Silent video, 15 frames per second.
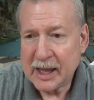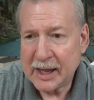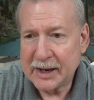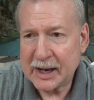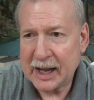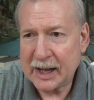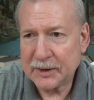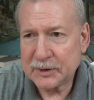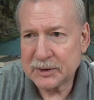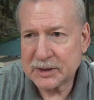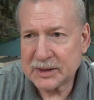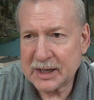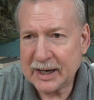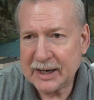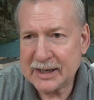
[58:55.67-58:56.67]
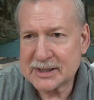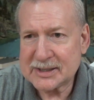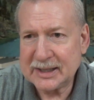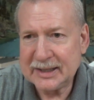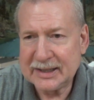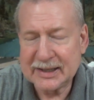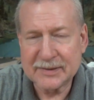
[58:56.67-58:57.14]
And other things,
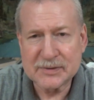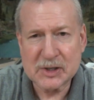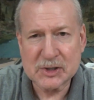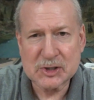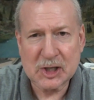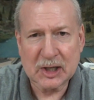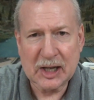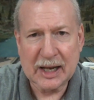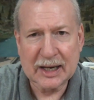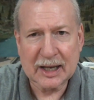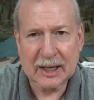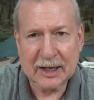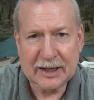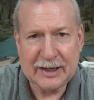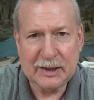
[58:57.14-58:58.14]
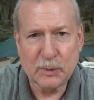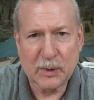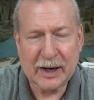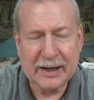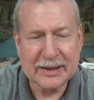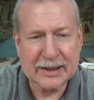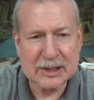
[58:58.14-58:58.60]
he gives us a lot of
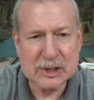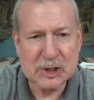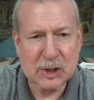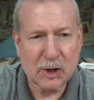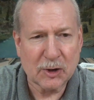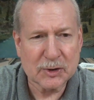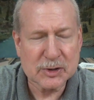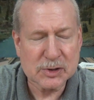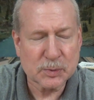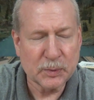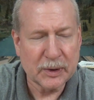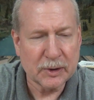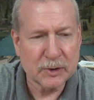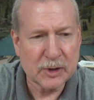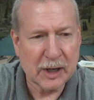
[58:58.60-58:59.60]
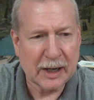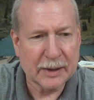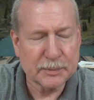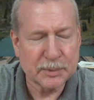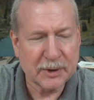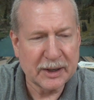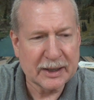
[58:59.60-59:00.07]
leeway that as long as we are
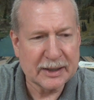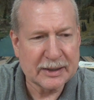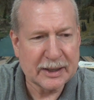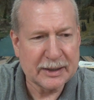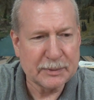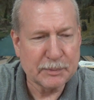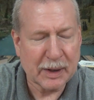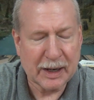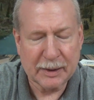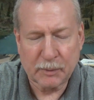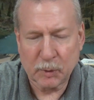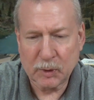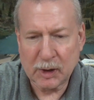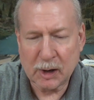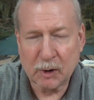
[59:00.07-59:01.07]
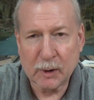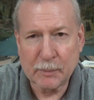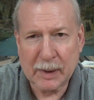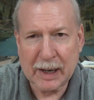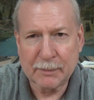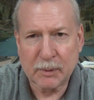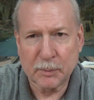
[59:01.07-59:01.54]
not breaking any Bible law or
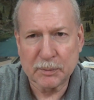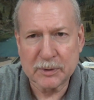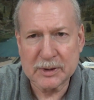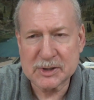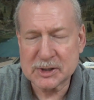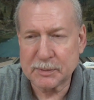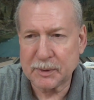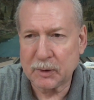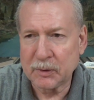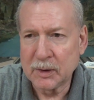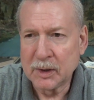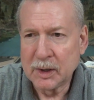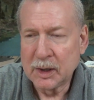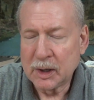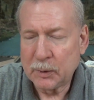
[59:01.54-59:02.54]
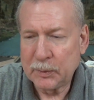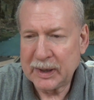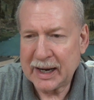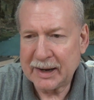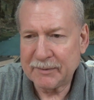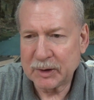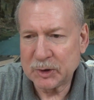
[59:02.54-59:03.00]
Bible principle,
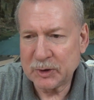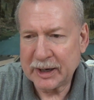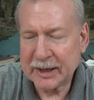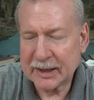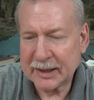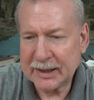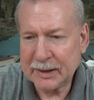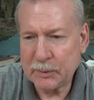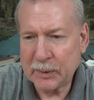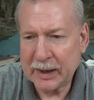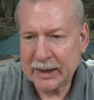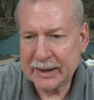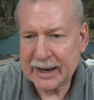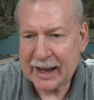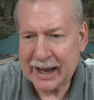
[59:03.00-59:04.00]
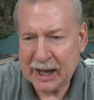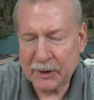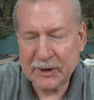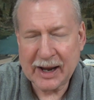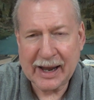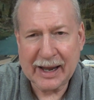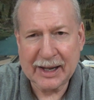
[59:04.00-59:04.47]
we have a great leeway in how
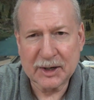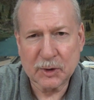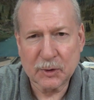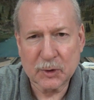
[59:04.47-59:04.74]
to handle